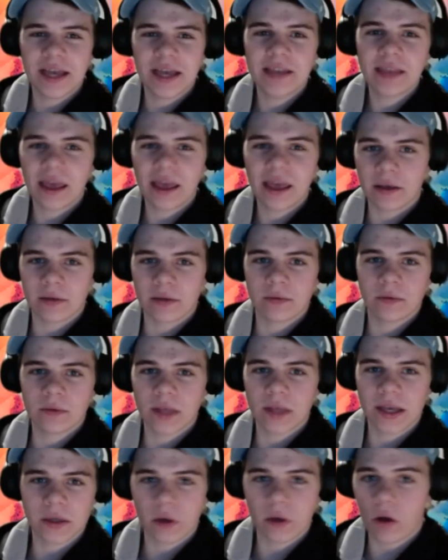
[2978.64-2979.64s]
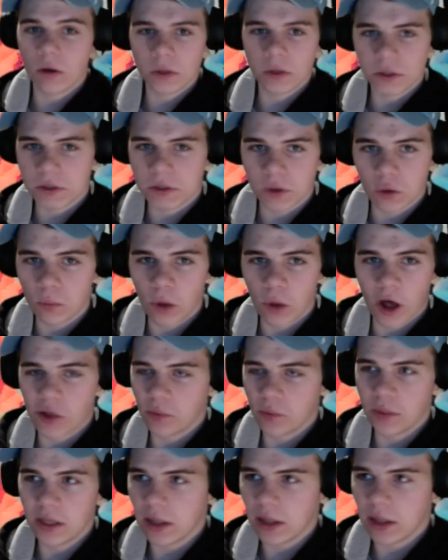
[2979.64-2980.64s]
like oh, just don't bother
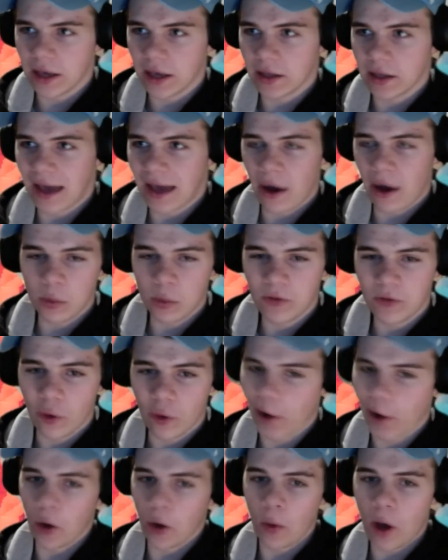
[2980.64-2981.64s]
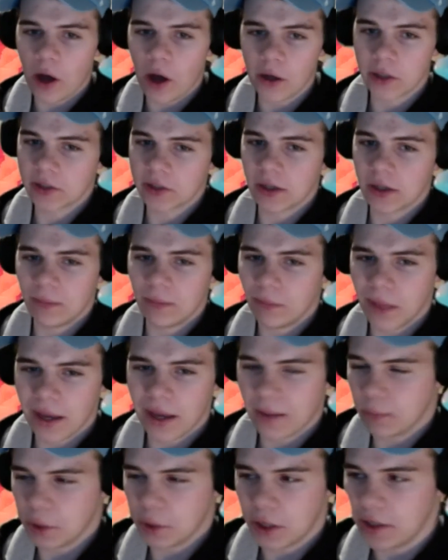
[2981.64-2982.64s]
me like an hour before I go on or something.
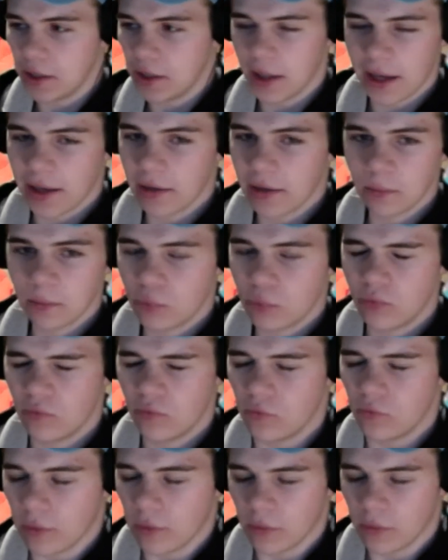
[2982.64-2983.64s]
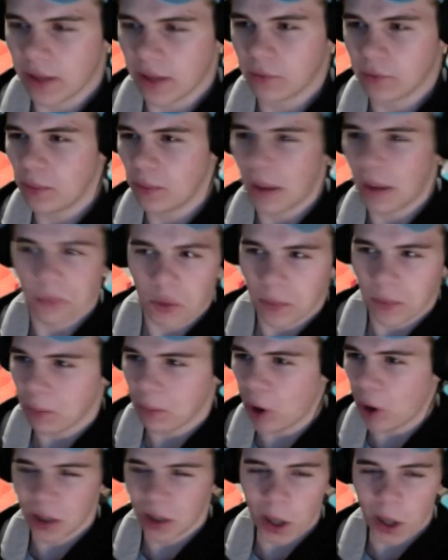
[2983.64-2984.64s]
Like I'm trying to like like remember my
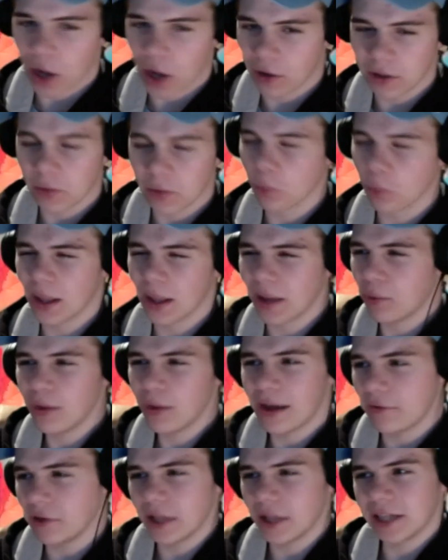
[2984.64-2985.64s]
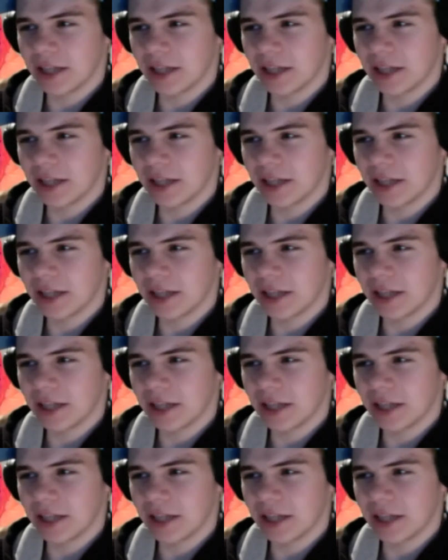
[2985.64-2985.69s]
monologue or what, like whatever. That's